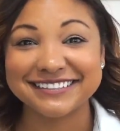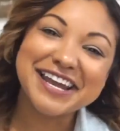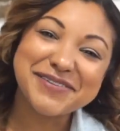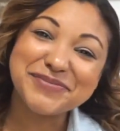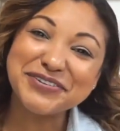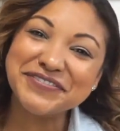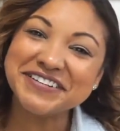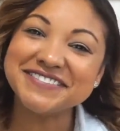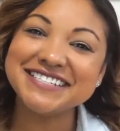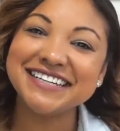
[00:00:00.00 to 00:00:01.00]
Number
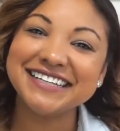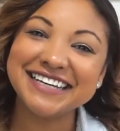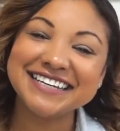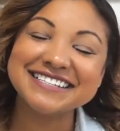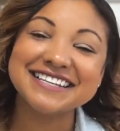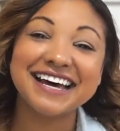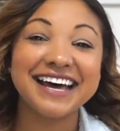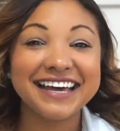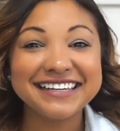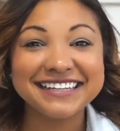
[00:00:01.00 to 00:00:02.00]
15 is that
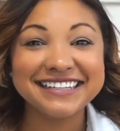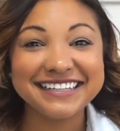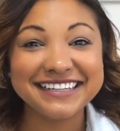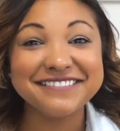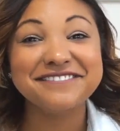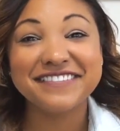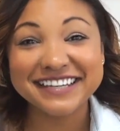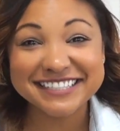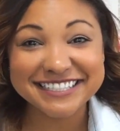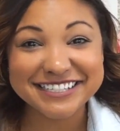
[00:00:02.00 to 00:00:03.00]
I can eat
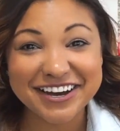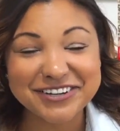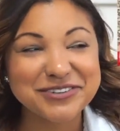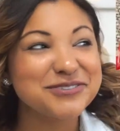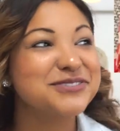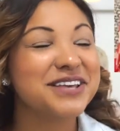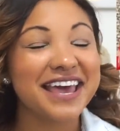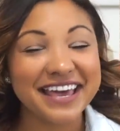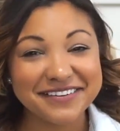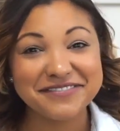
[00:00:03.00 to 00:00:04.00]
veggie tacos
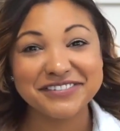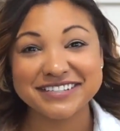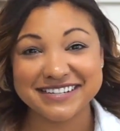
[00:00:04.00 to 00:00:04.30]
every